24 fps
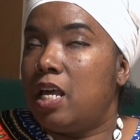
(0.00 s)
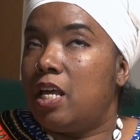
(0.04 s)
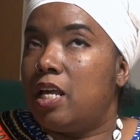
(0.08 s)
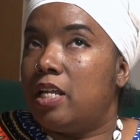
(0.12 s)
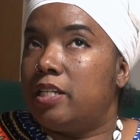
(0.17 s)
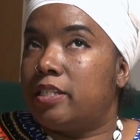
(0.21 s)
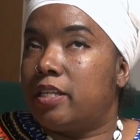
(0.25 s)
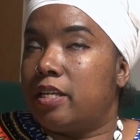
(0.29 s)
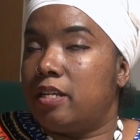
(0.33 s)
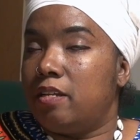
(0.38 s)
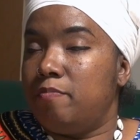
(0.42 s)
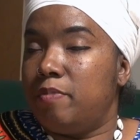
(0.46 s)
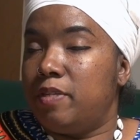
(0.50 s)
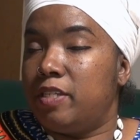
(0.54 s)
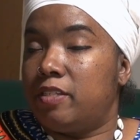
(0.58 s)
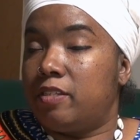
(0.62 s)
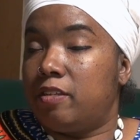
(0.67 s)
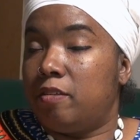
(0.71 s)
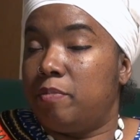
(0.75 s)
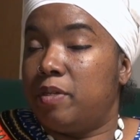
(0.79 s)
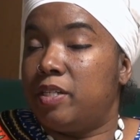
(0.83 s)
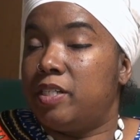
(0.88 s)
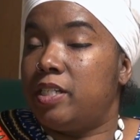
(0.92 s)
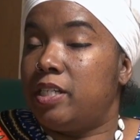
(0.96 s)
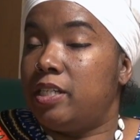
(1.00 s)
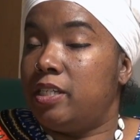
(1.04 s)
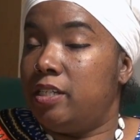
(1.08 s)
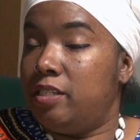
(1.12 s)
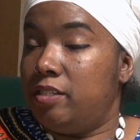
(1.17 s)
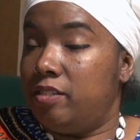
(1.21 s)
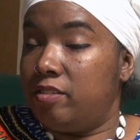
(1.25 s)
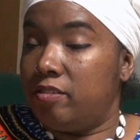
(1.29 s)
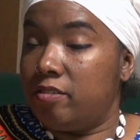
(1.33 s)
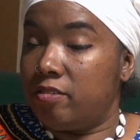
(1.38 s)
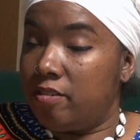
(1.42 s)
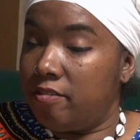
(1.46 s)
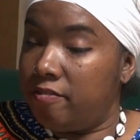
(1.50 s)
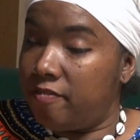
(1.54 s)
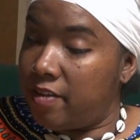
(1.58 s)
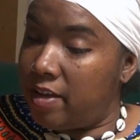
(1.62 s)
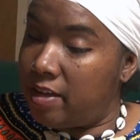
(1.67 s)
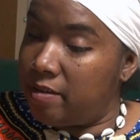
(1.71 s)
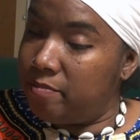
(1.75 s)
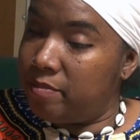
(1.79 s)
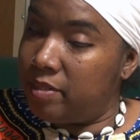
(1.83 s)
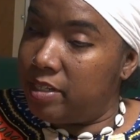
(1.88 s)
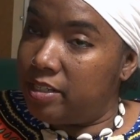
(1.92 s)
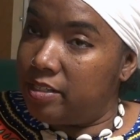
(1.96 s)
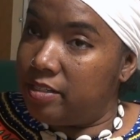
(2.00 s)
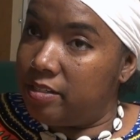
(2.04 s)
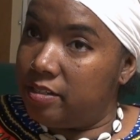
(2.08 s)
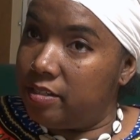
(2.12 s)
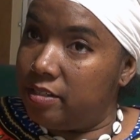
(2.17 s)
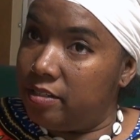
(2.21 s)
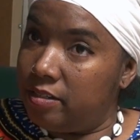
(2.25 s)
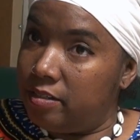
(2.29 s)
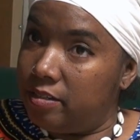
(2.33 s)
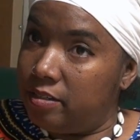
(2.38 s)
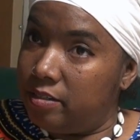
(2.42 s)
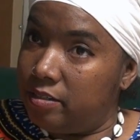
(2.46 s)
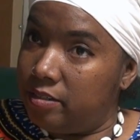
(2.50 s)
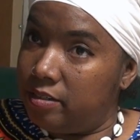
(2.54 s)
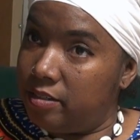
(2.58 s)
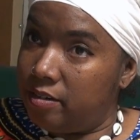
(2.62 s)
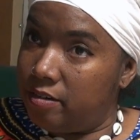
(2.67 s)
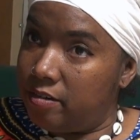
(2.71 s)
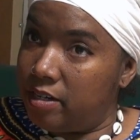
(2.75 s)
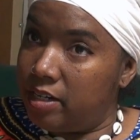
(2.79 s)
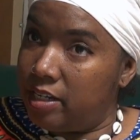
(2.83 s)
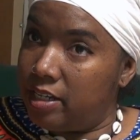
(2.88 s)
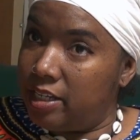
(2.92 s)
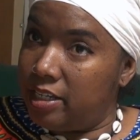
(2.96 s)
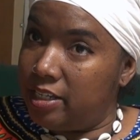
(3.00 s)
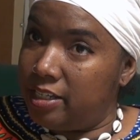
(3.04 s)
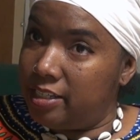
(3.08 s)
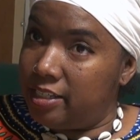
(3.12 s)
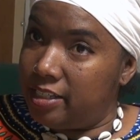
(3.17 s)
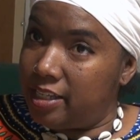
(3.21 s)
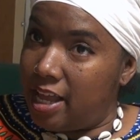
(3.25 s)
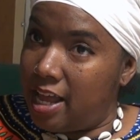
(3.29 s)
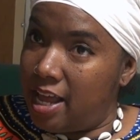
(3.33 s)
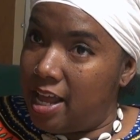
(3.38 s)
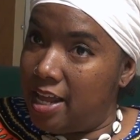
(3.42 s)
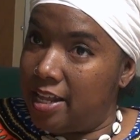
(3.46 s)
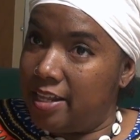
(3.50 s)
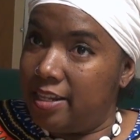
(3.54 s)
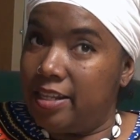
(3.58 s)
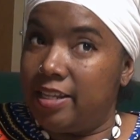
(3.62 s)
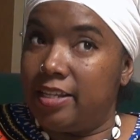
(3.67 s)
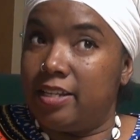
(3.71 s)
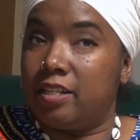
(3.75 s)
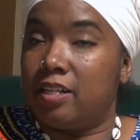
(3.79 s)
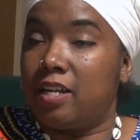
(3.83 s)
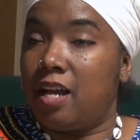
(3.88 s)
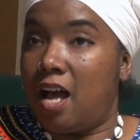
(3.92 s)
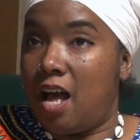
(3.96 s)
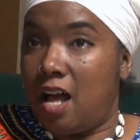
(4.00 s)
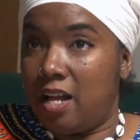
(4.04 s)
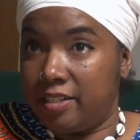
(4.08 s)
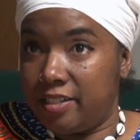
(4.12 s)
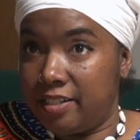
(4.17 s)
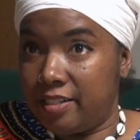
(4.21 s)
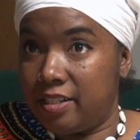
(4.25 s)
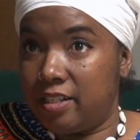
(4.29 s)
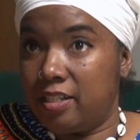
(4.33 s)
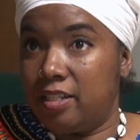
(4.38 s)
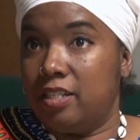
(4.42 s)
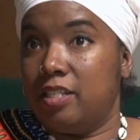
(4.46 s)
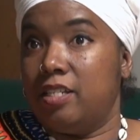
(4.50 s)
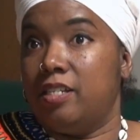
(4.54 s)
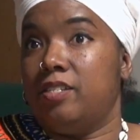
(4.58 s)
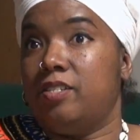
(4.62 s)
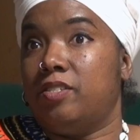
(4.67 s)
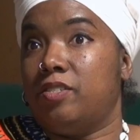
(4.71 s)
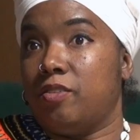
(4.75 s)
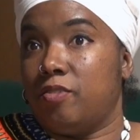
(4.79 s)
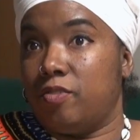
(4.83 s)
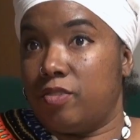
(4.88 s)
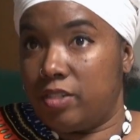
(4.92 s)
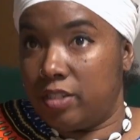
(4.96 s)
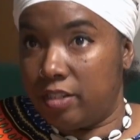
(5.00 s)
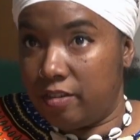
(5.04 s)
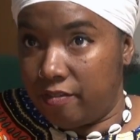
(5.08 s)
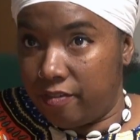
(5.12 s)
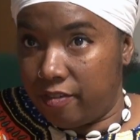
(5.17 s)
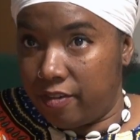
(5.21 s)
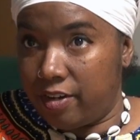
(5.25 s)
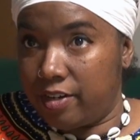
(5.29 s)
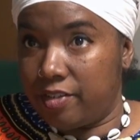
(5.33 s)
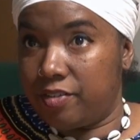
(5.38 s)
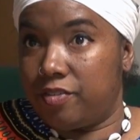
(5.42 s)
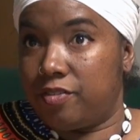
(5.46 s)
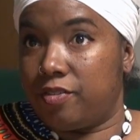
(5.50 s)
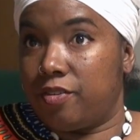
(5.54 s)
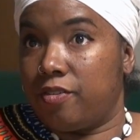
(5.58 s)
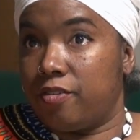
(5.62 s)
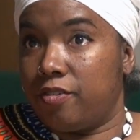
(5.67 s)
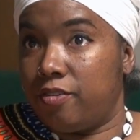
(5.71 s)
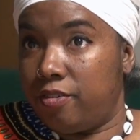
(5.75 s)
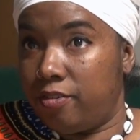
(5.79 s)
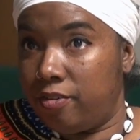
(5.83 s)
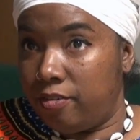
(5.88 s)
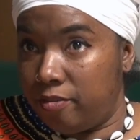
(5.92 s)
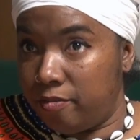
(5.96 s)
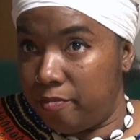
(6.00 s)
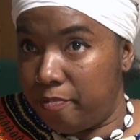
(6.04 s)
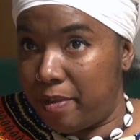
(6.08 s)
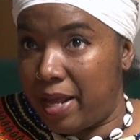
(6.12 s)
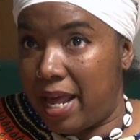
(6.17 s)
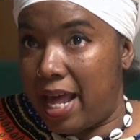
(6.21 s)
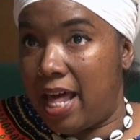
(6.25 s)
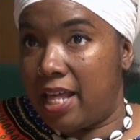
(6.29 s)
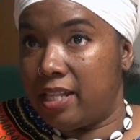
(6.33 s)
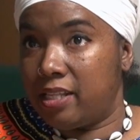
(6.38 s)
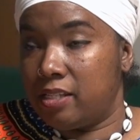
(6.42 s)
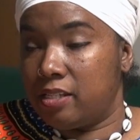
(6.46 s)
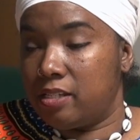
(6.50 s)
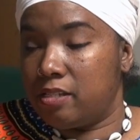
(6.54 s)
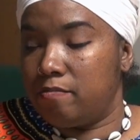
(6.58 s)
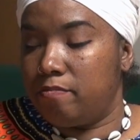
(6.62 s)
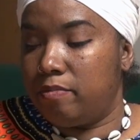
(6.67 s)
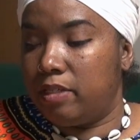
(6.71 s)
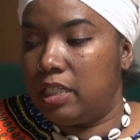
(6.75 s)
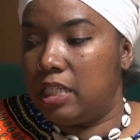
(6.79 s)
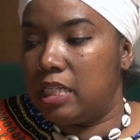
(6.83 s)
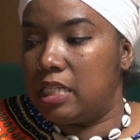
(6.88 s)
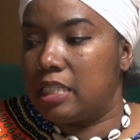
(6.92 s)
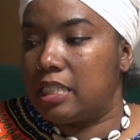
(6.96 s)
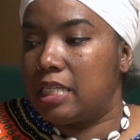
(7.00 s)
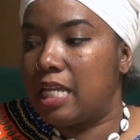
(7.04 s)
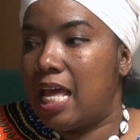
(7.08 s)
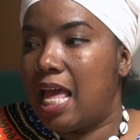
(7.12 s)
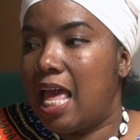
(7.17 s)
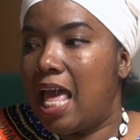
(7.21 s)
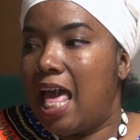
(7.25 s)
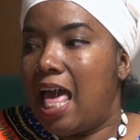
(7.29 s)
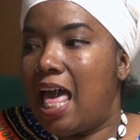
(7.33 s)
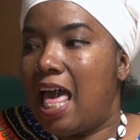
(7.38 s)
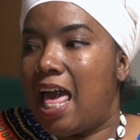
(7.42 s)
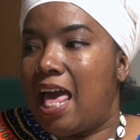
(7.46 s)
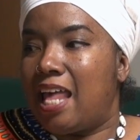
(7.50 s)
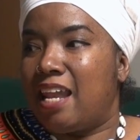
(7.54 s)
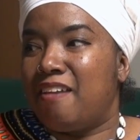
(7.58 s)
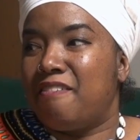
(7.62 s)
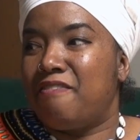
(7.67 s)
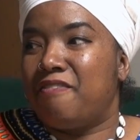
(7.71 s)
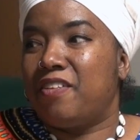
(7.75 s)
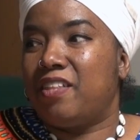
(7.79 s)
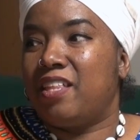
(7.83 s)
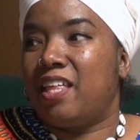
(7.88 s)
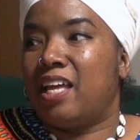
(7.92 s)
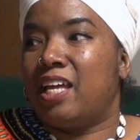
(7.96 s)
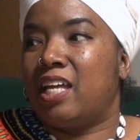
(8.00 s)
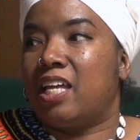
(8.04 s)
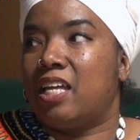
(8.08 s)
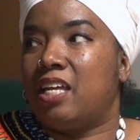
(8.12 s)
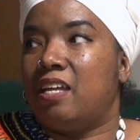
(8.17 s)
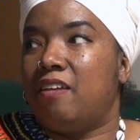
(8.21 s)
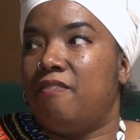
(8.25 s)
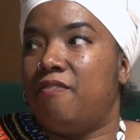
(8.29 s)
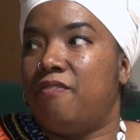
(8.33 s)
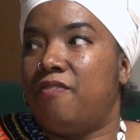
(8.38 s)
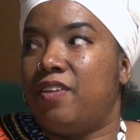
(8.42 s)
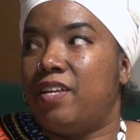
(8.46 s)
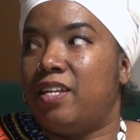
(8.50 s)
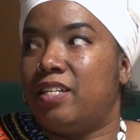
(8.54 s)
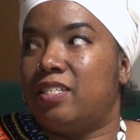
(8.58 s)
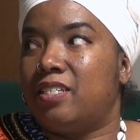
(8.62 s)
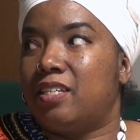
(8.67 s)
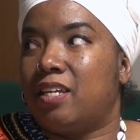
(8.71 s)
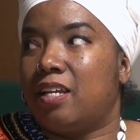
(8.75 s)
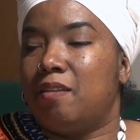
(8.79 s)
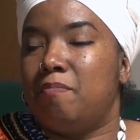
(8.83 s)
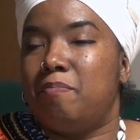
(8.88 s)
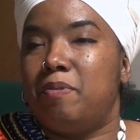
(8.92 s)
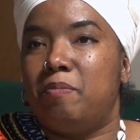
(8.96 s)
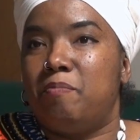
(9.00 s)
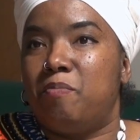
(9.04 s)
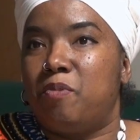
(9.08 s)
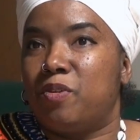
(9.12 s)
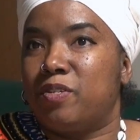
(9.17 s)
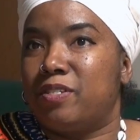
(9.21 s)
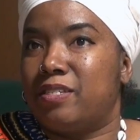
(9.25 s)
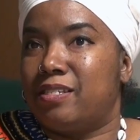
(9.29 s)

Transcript: It's going to be so much easier to find bliss turning inside than constantly searching for external paths to bliss. And I feel like if it's going to be more